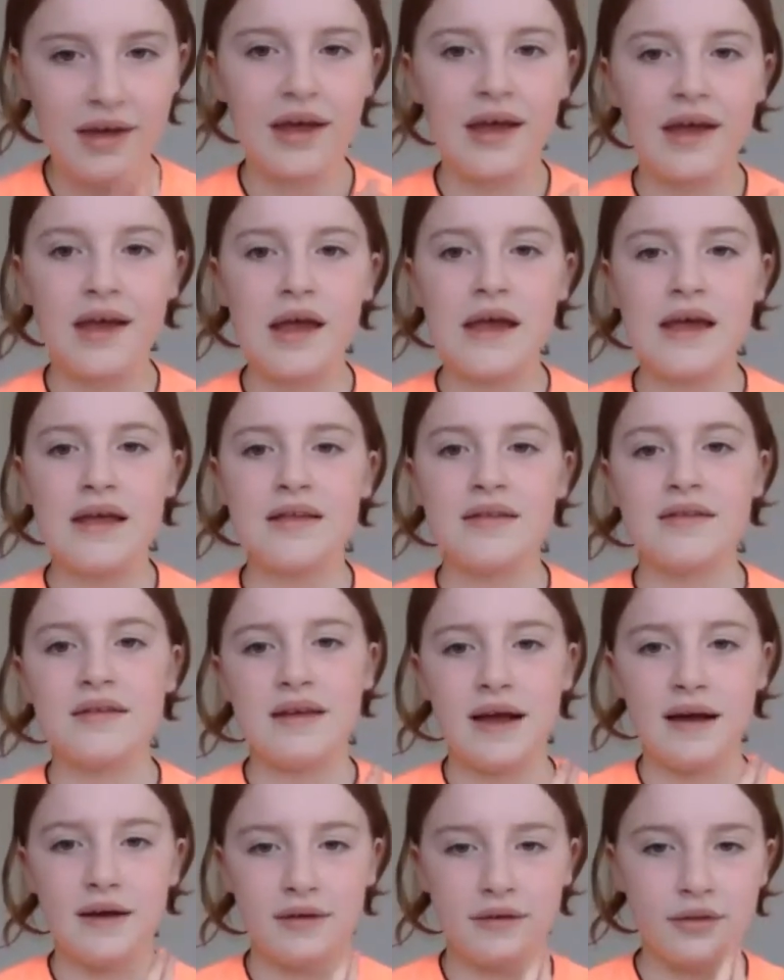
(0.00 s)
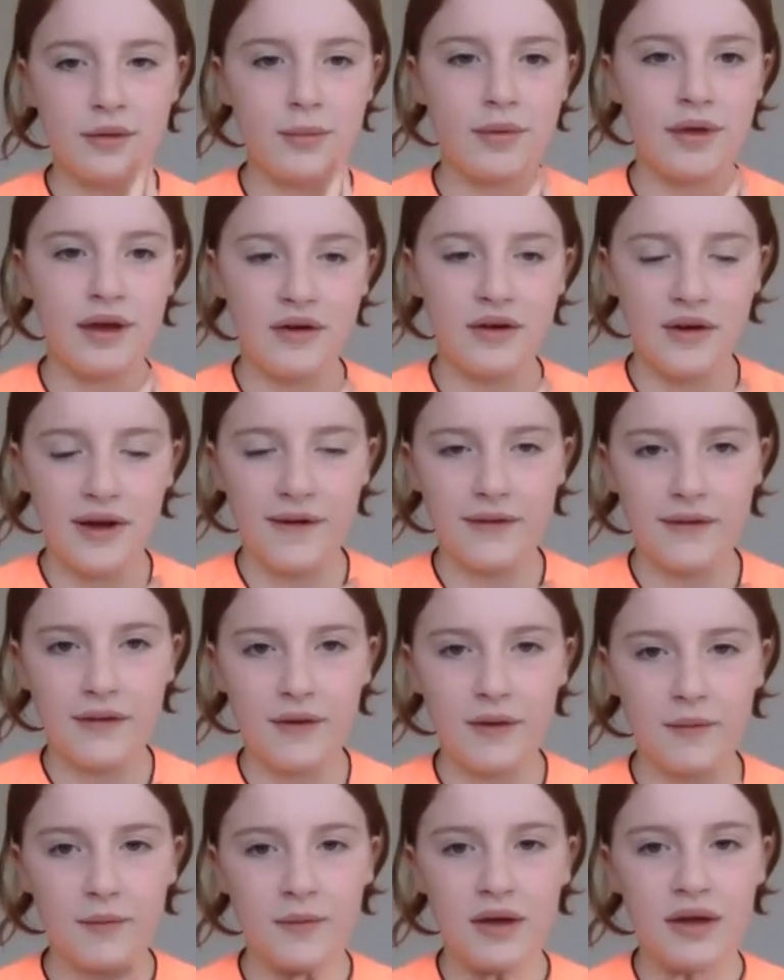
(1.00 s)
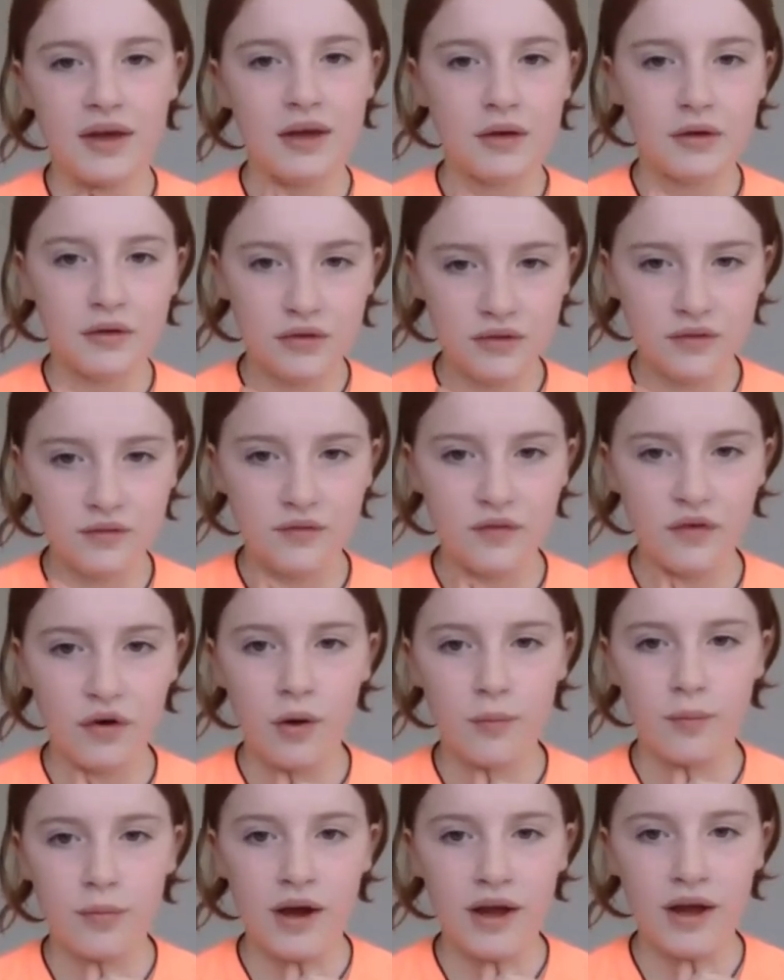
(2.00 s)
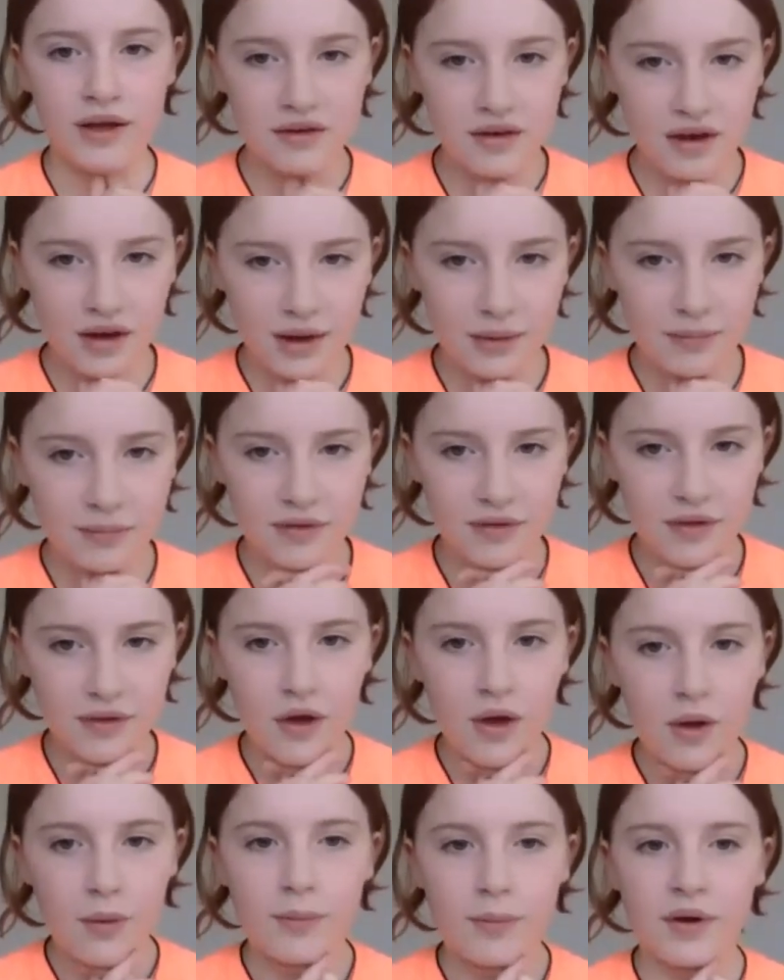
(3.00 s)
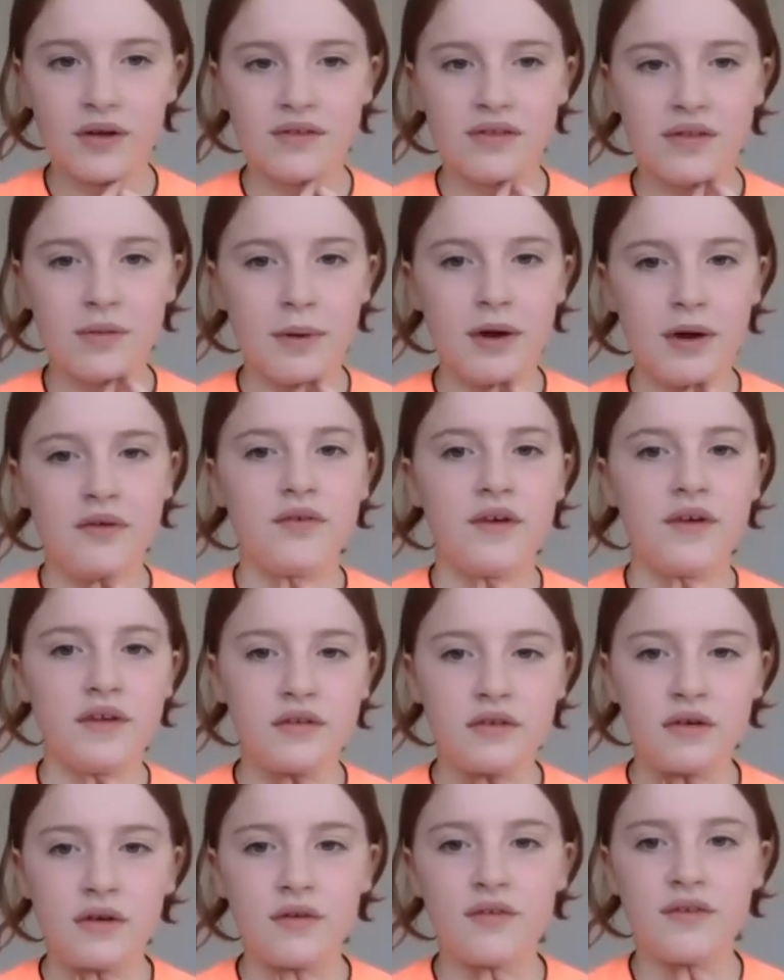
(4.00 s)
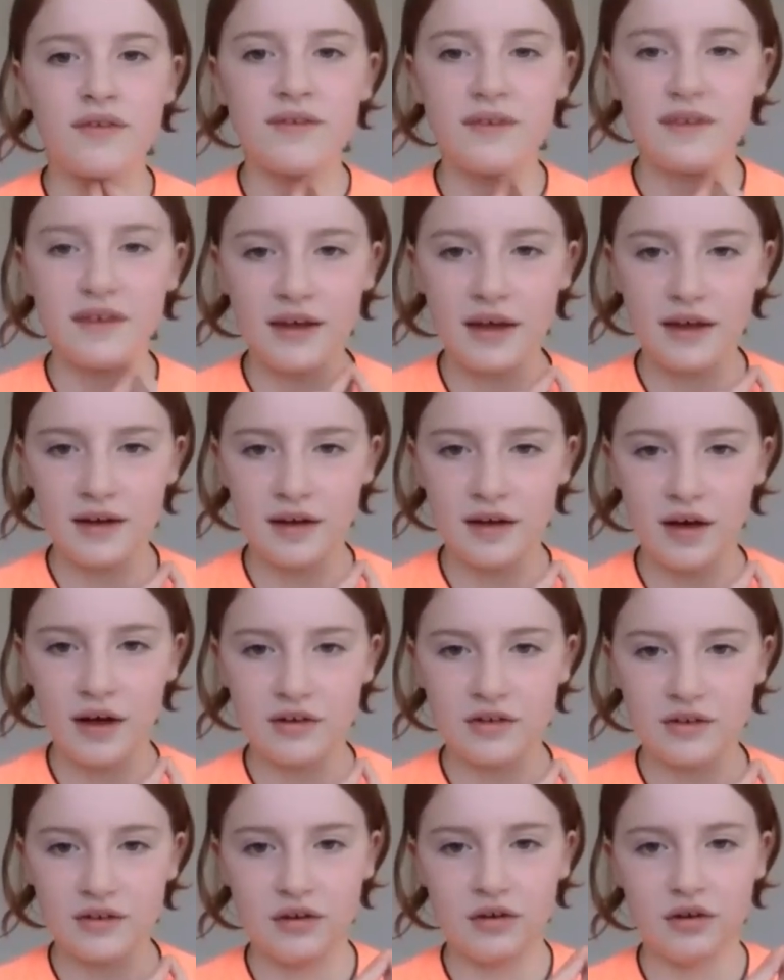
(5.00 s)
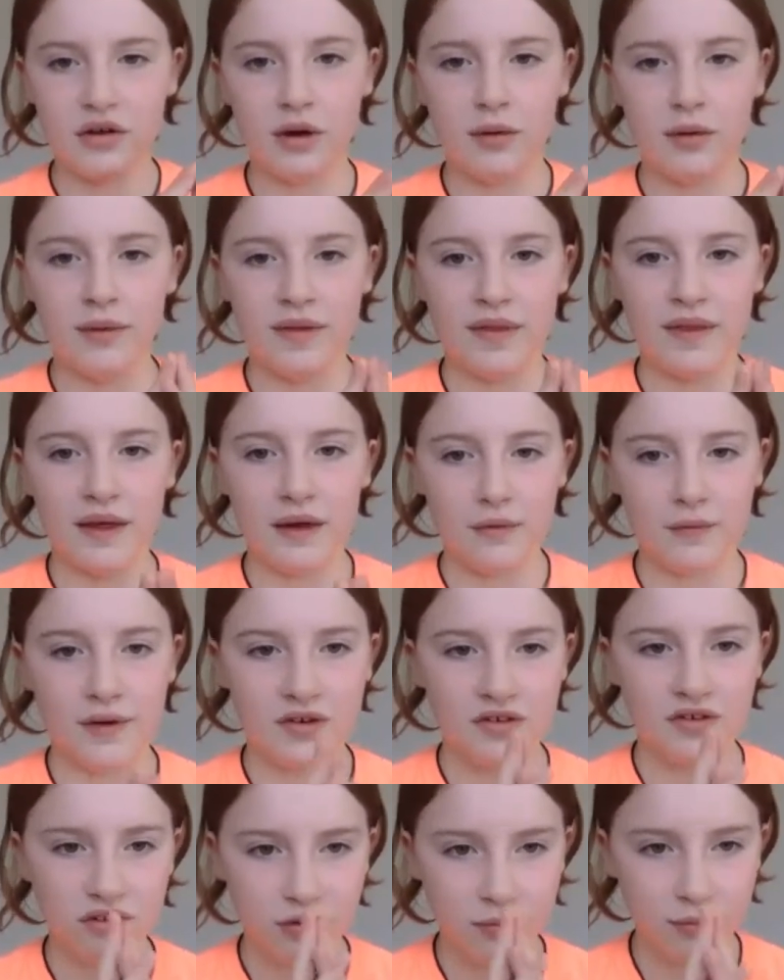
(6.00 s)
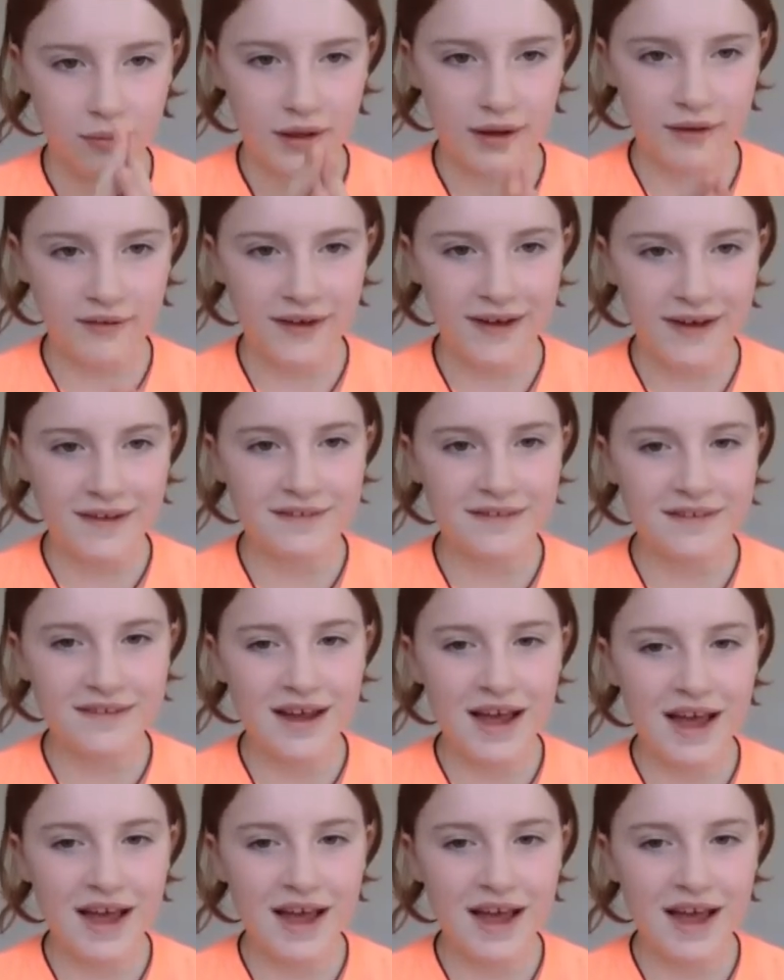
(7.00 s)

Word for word: is now the playground that we use for our break times because the butterflies and dolphins in kindergarten go in the original playground